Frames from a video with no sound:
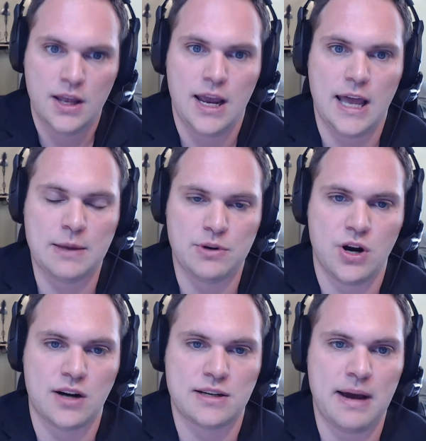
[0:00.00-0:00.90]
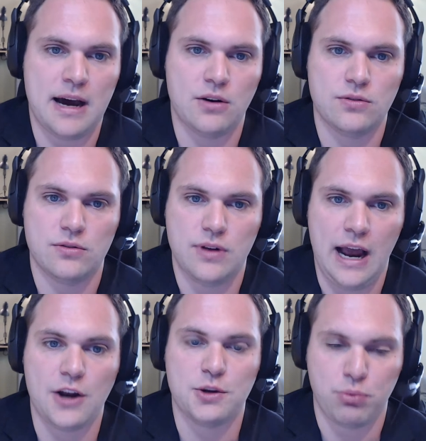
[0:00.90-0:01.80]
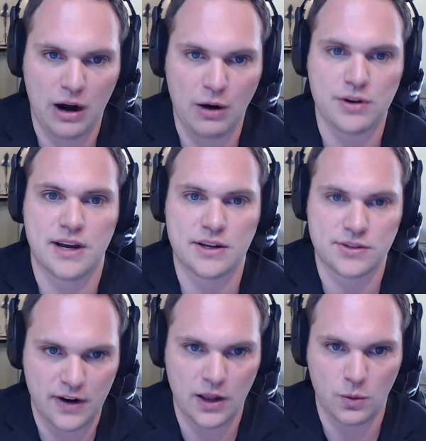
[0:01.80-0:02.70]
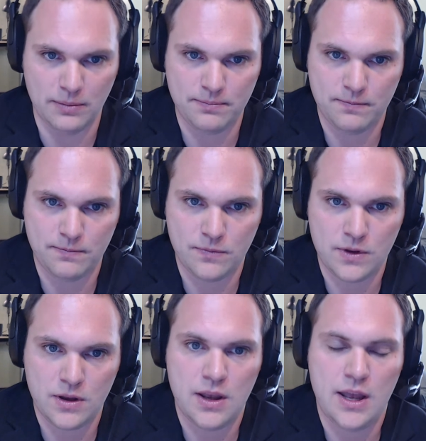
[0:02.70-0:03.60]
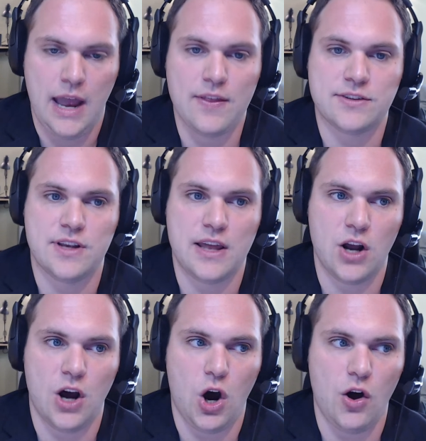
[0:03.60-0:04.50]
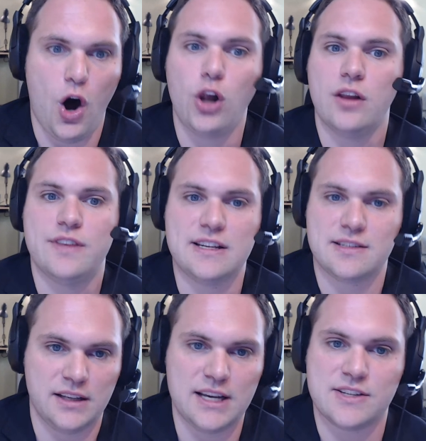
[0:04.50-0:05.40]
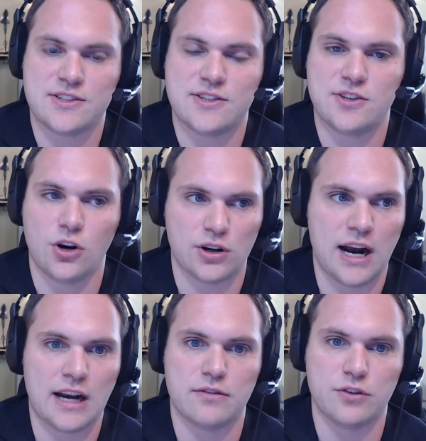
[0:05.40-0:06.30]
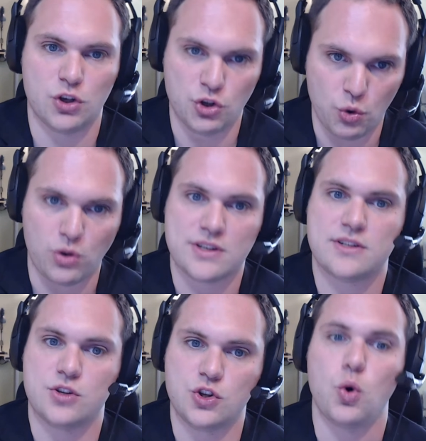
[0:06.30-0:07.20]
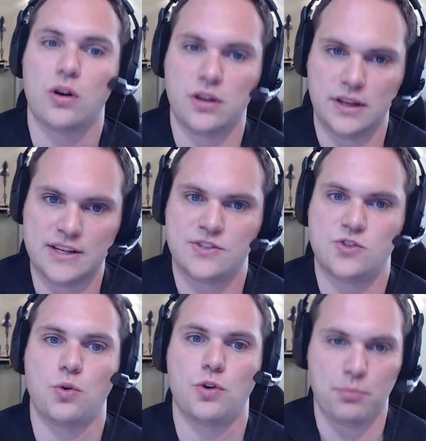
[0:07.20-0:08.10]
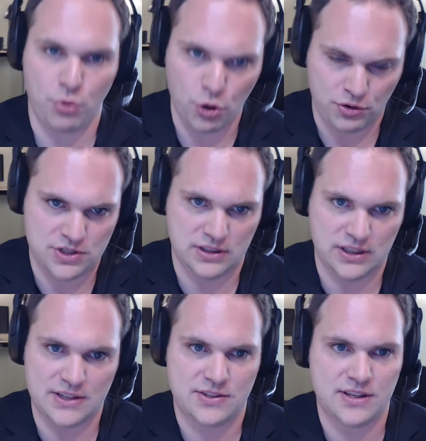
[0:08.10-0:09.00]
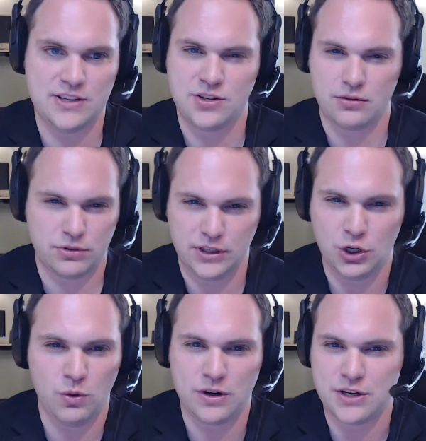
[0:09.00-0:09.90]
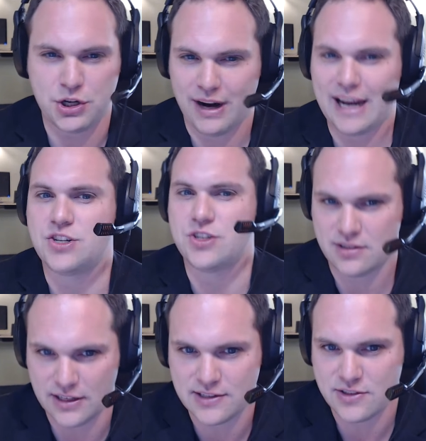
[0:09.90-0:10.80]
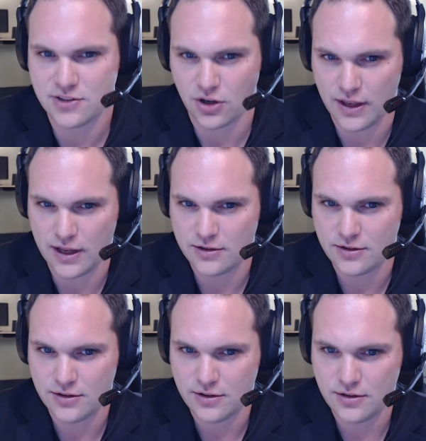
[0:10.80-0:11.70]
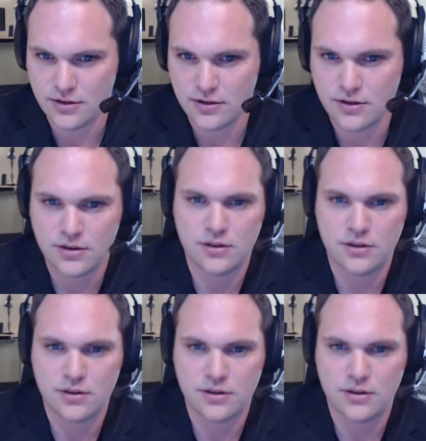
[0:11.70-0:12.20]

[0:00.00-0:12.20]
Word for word: And then we talked about how you prioritize follow up. Mm-hmm. And this, and all of these lists are kind of your your lists or your brokerage lists. These aren't really going to your agents lists, are they? Um, my